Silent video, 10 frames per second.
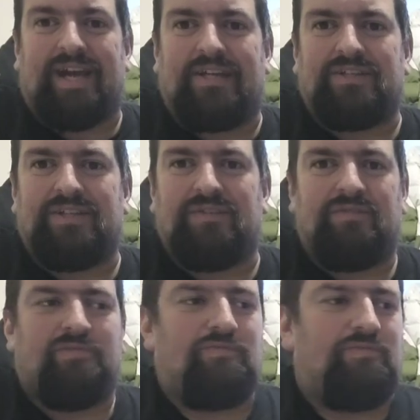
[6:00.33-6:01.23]

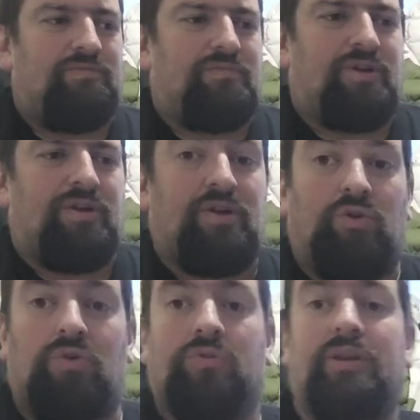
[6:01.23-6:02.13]
actually got it
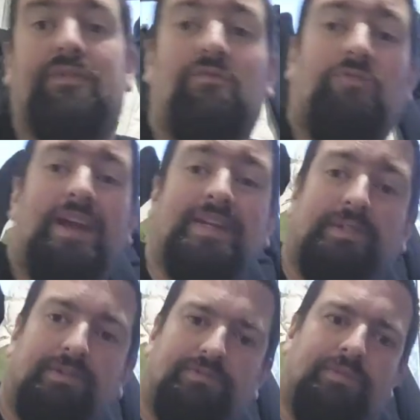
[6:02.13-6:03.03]
or even read
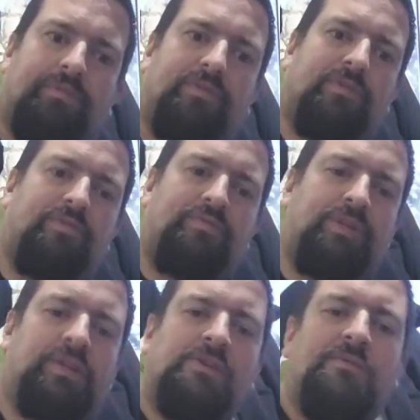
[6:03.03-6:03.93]
it before,
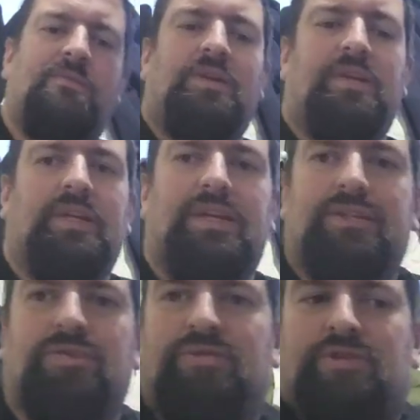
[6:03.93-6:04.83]

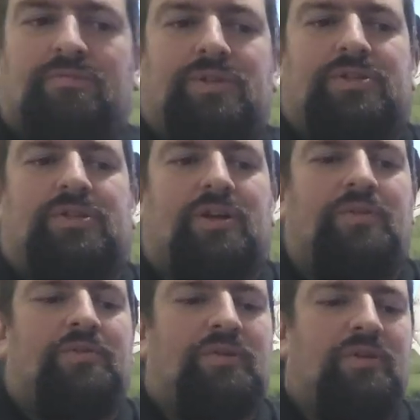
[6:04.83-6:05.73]
is awesome.
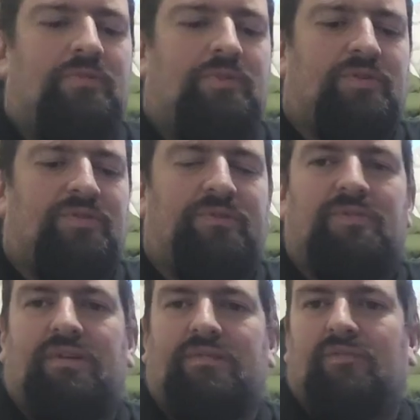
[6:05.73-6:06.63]
So I'm looking forward
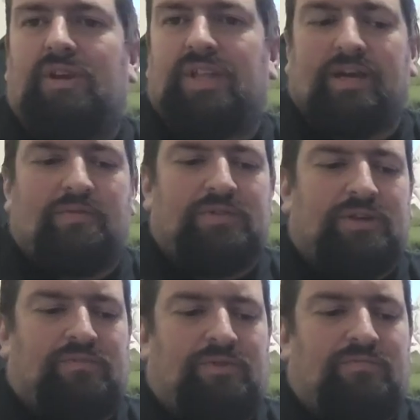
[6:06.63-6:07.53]
to having a read of that, which
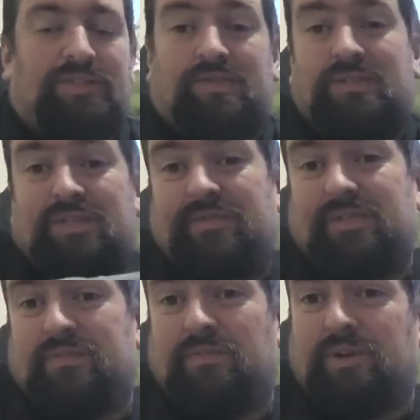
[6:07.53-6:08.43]
I'll probably do this
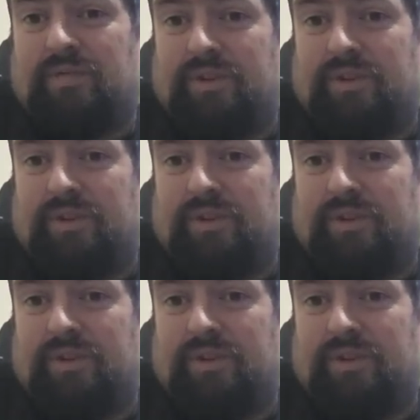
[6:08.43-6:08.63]
evening, to be perfectly